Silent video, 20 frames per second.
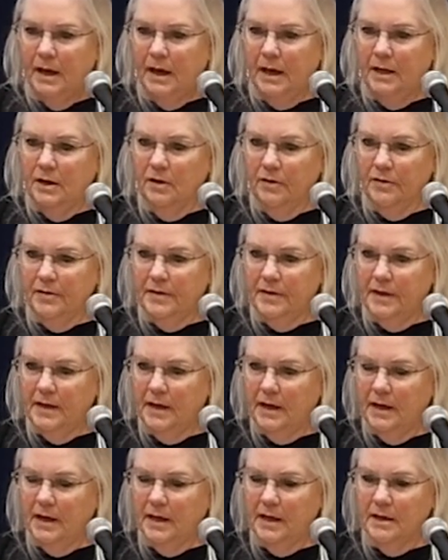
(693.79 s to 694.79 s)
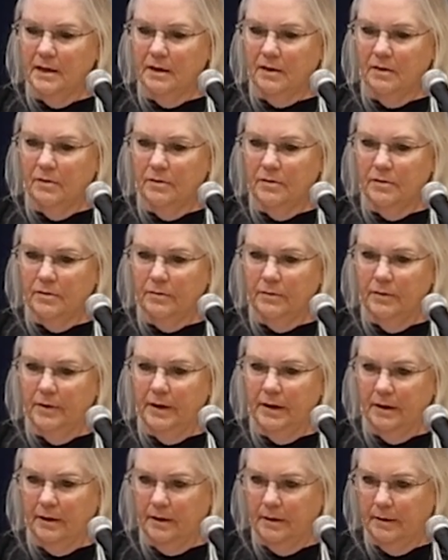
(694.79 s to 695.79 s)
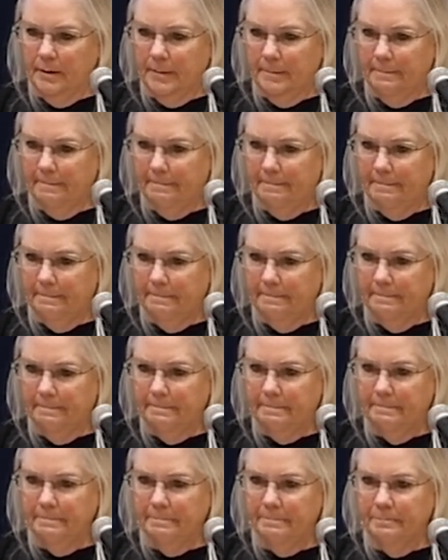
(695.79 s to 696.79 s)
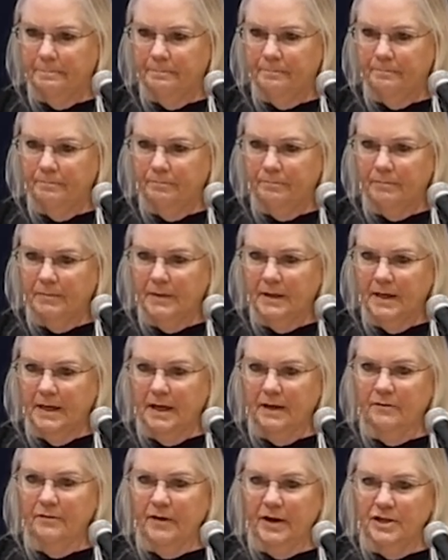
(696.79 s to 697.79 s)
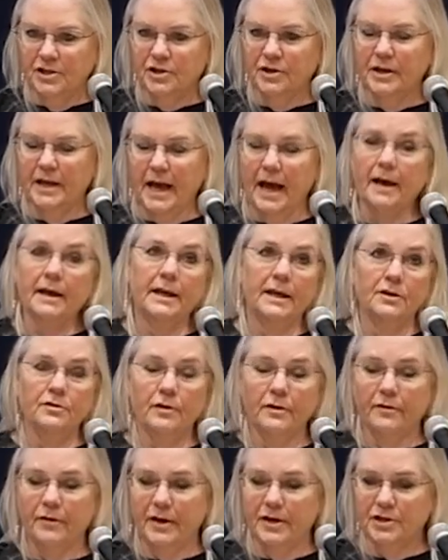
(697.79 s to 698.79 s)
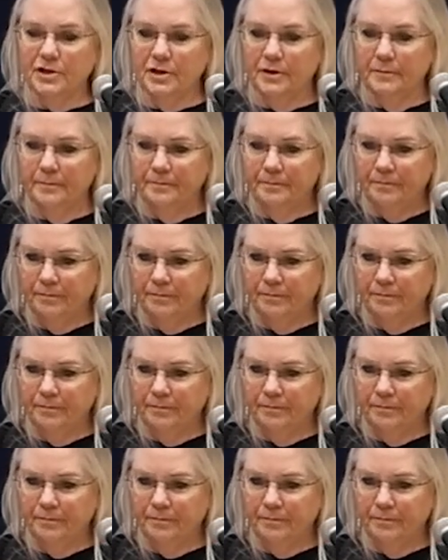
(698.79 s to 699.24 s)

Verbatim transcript: And you'll see as it goes through here. Uh, Ken Frazier. Ken Frazier. Yeah, Kendrick Frazier.